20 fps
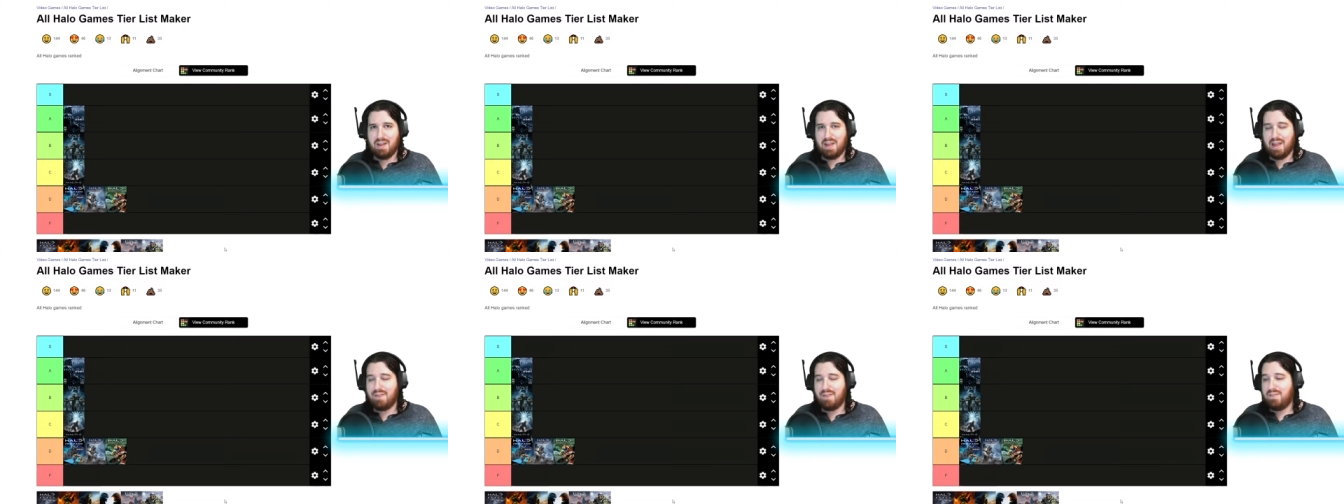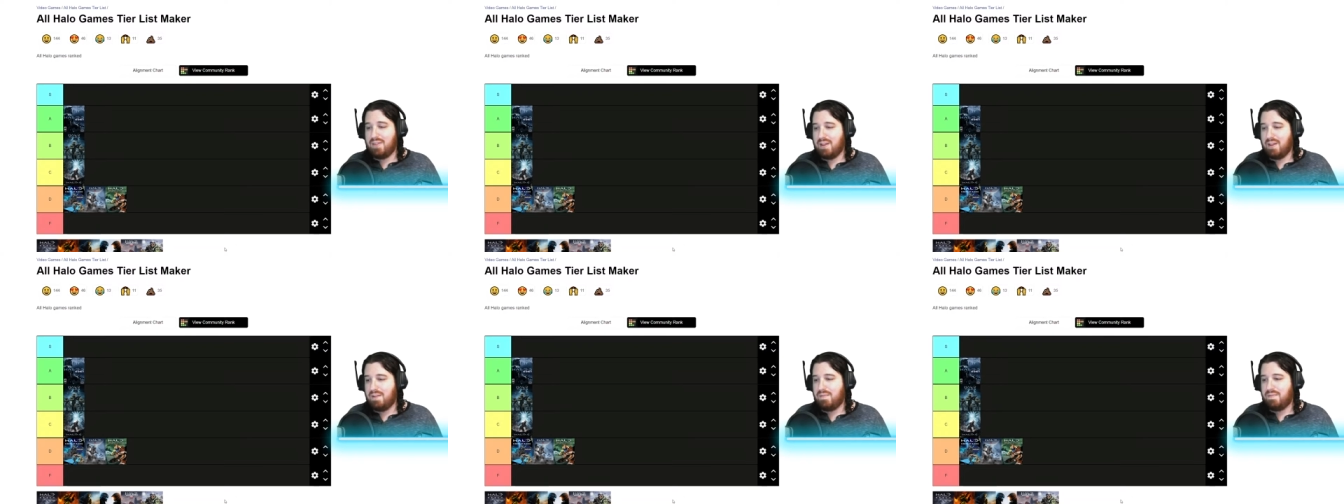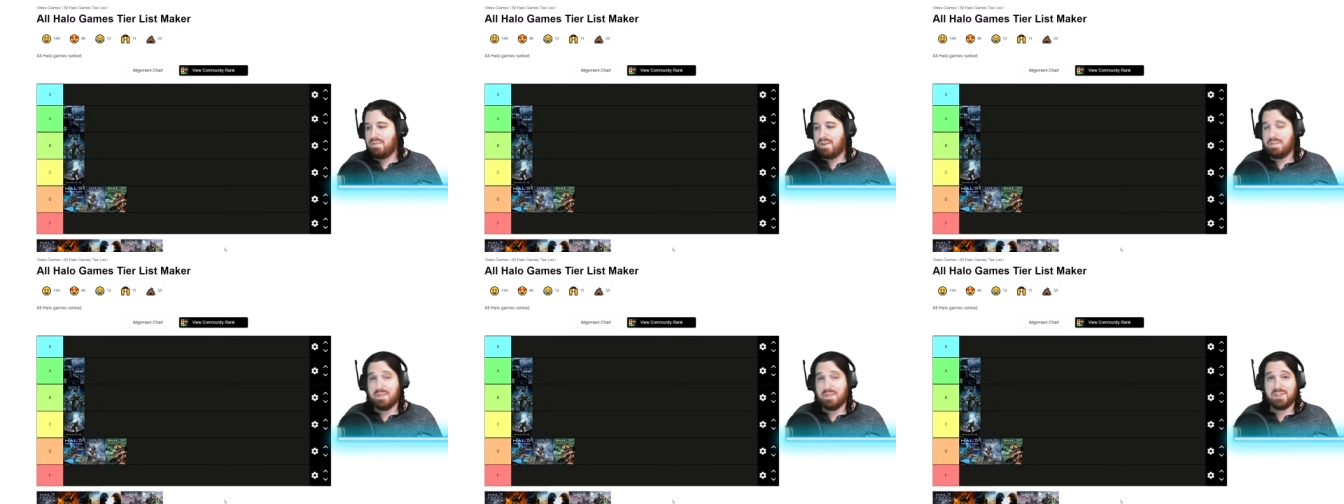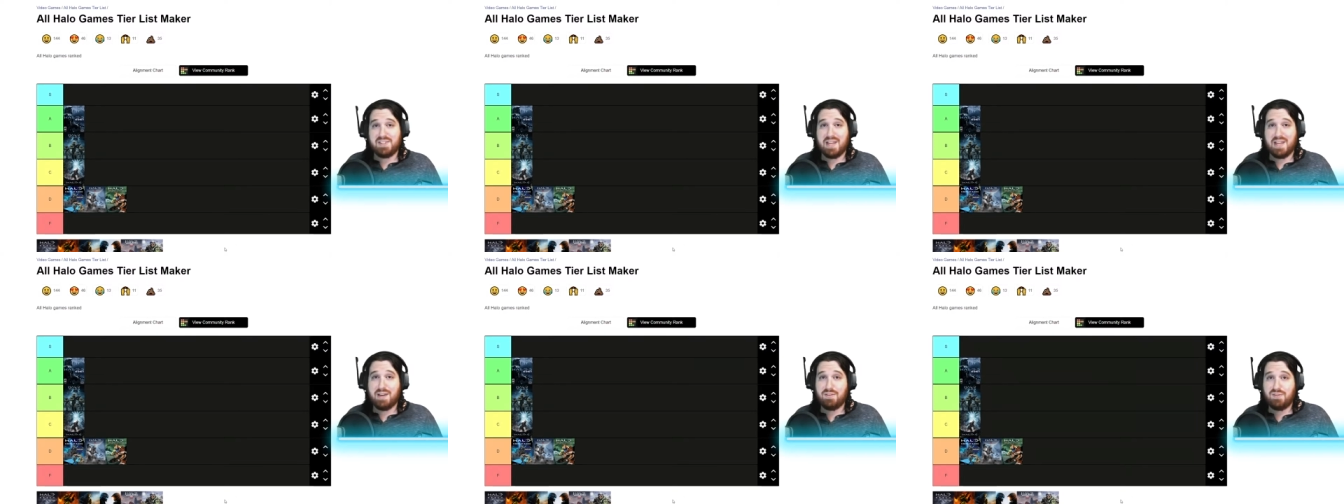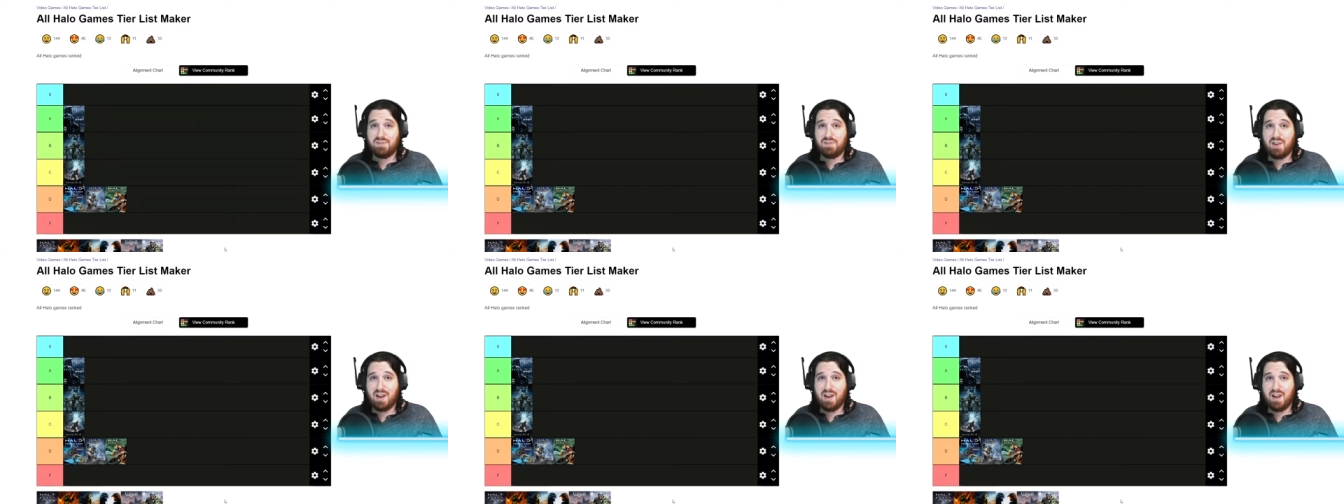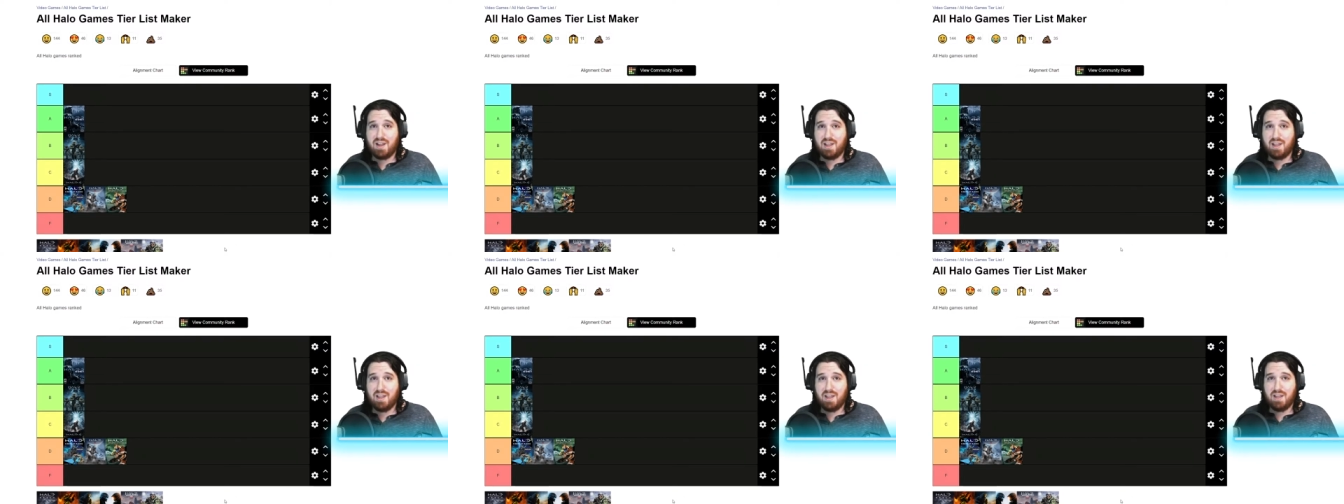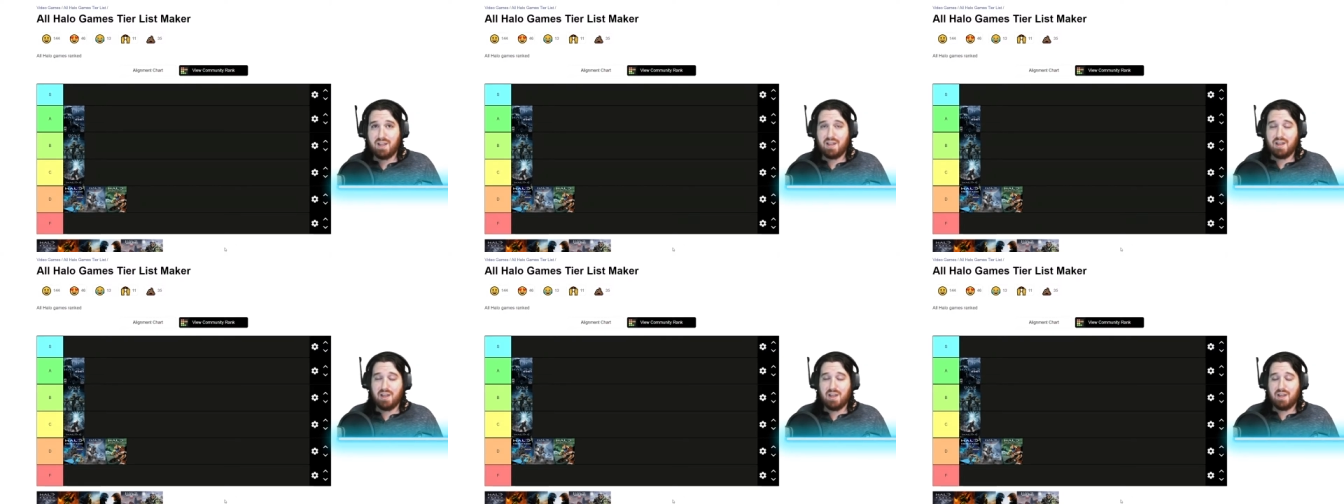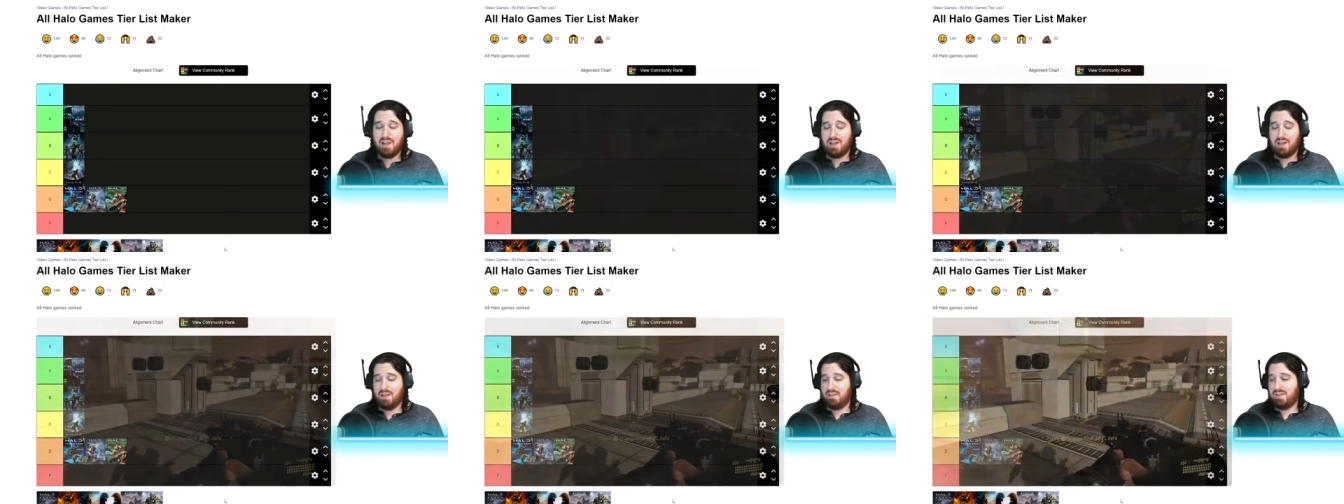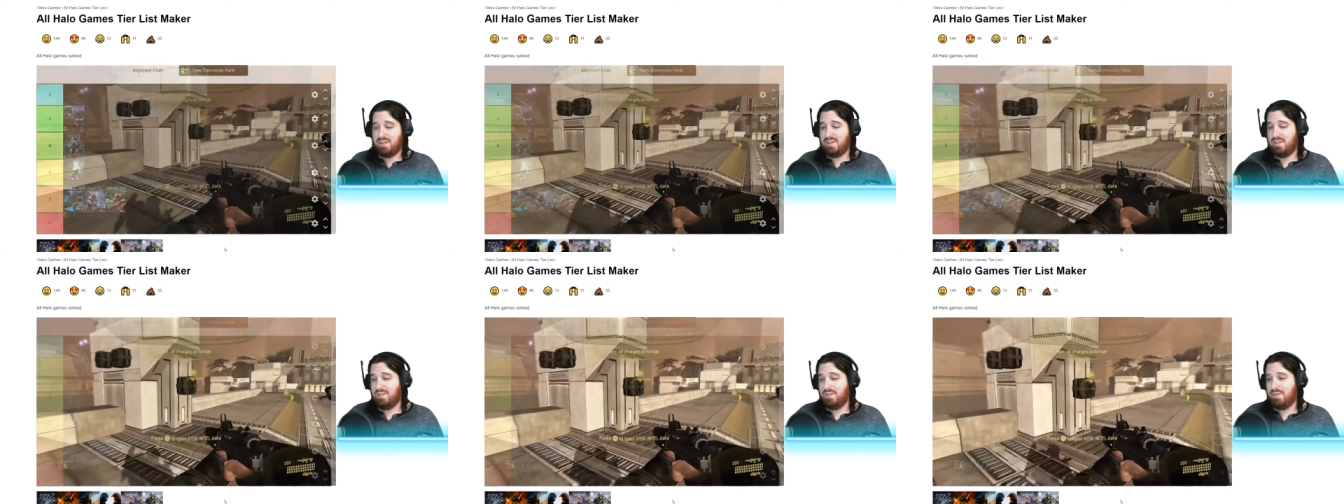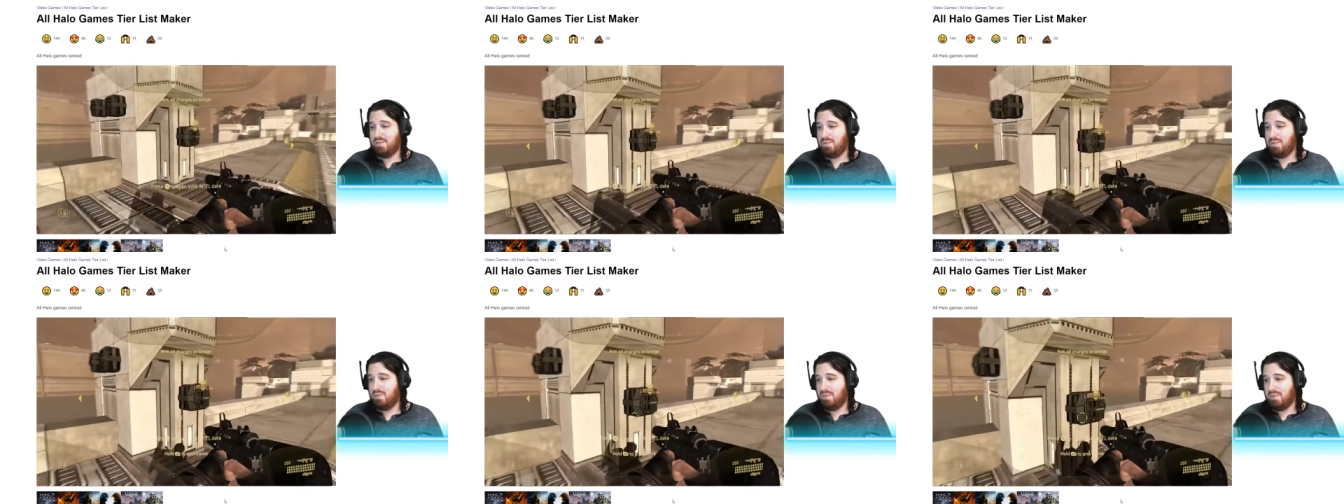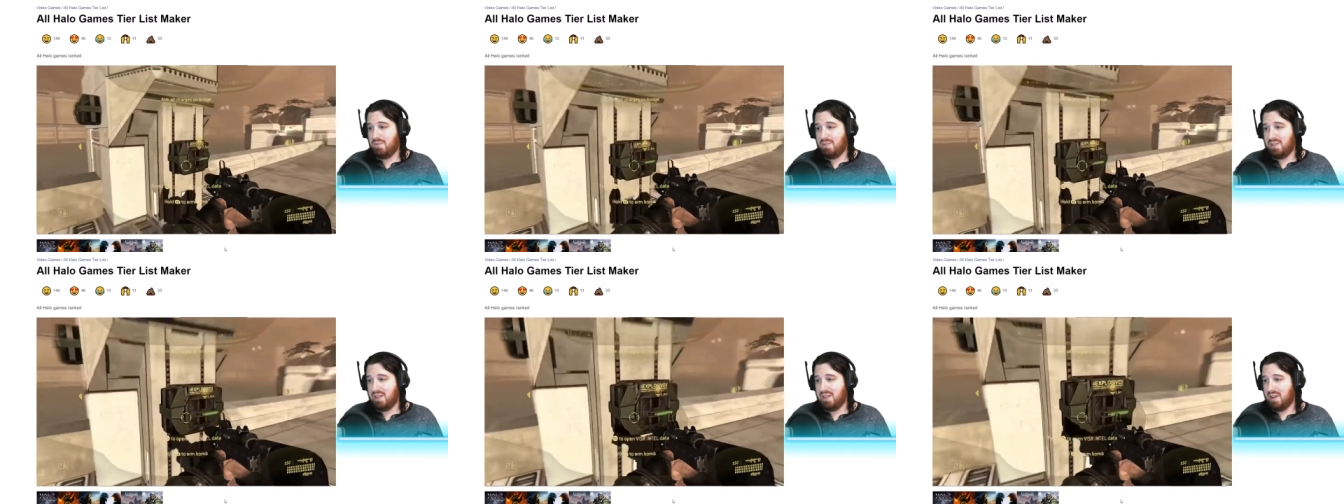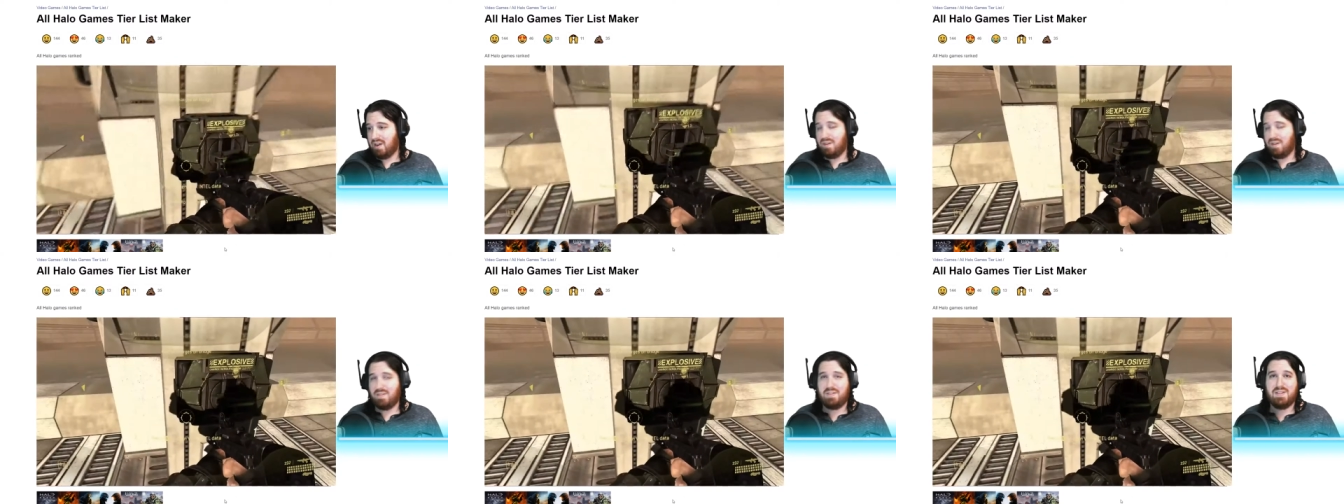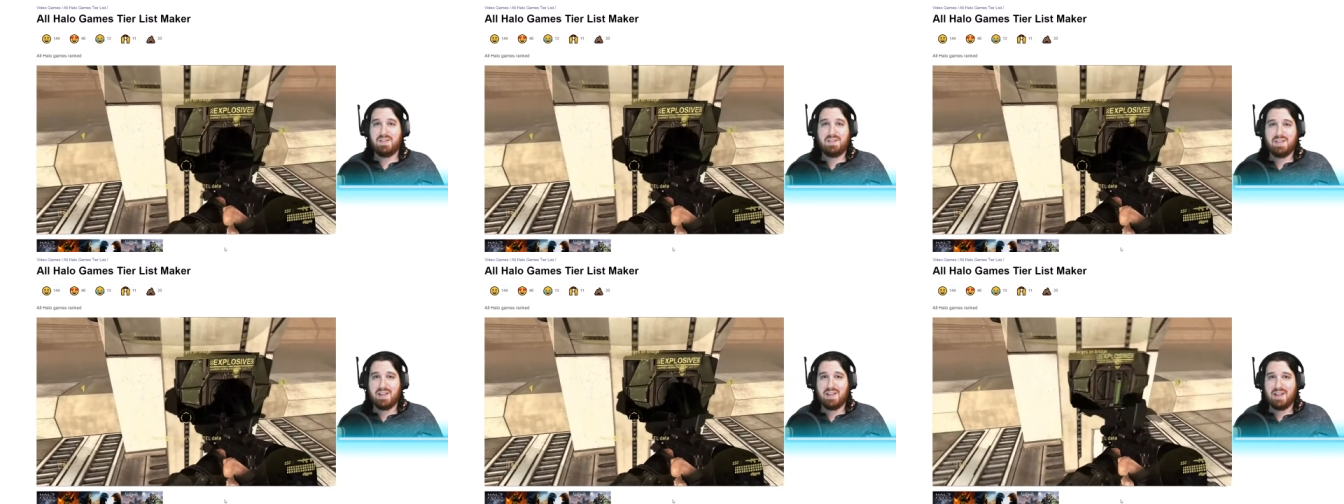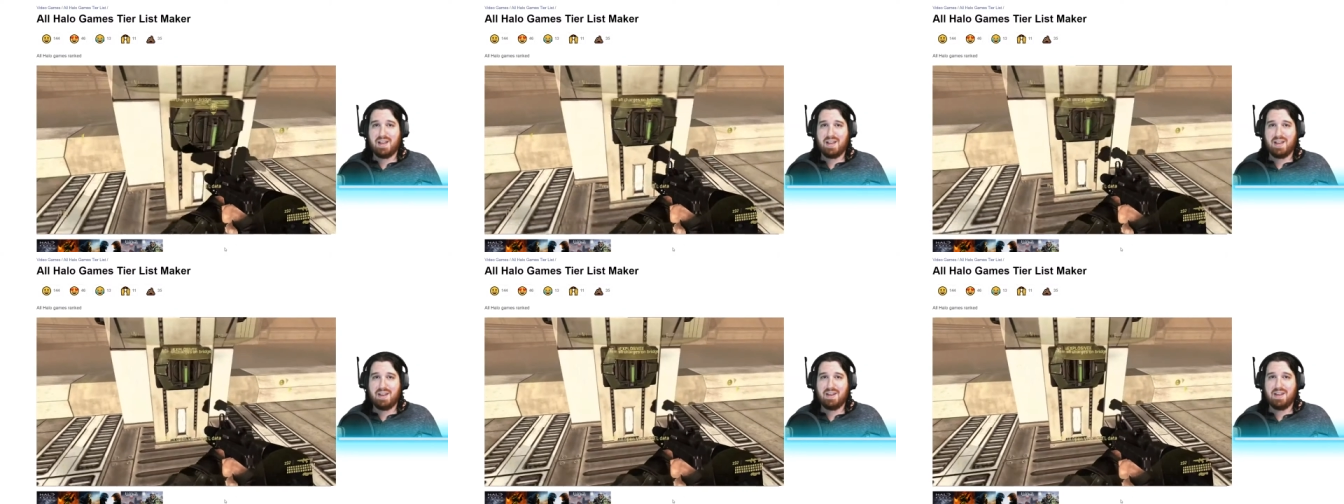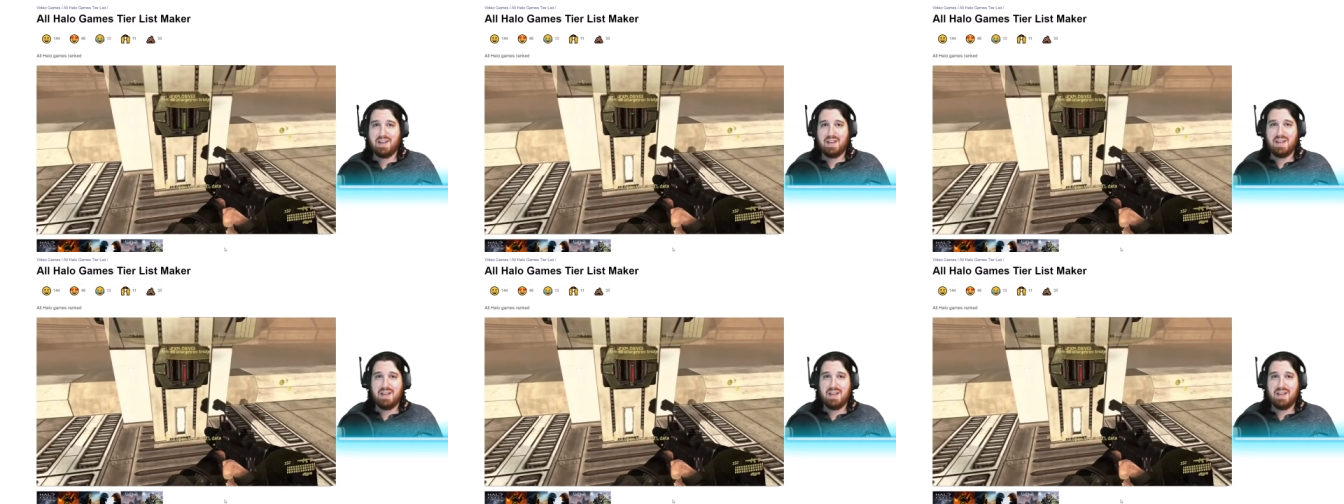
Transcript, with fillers: Everything from the soundtrack to the art design